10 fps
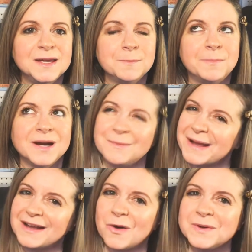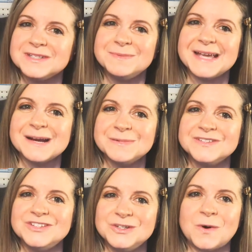But am I going to be able
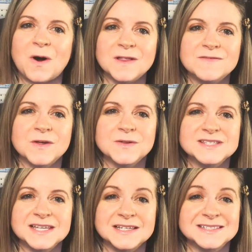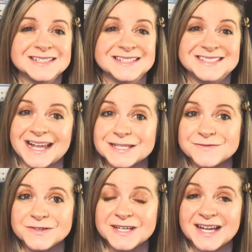to do all of those things
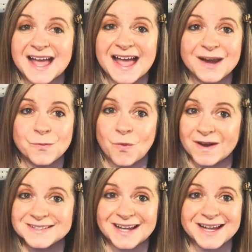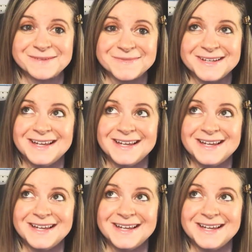successfully at one time?